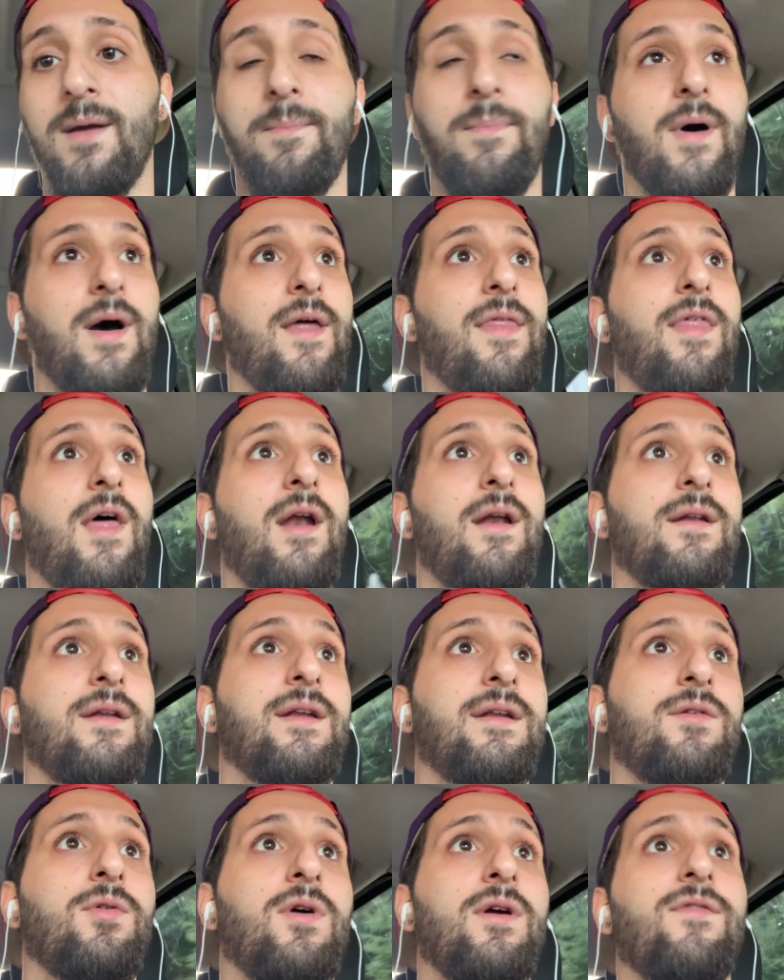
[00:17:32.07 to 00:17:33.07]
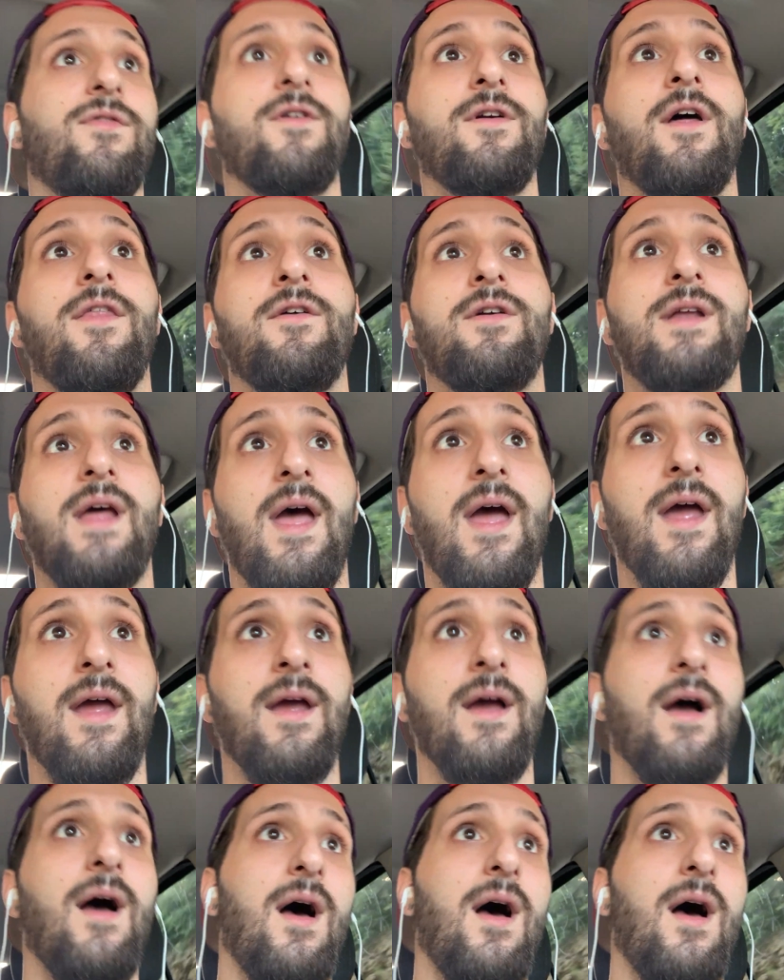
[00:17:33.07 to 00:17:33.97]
but that is a story for another day.